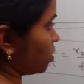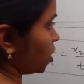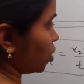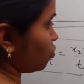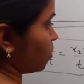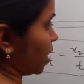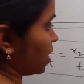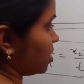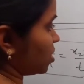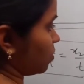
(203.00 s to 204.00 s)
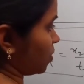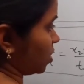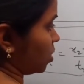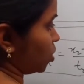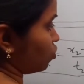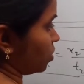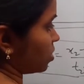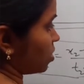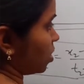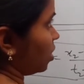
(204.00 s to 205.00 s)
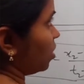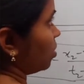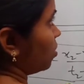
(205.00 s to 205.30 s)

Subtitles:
t2 minus t1. t2 is 3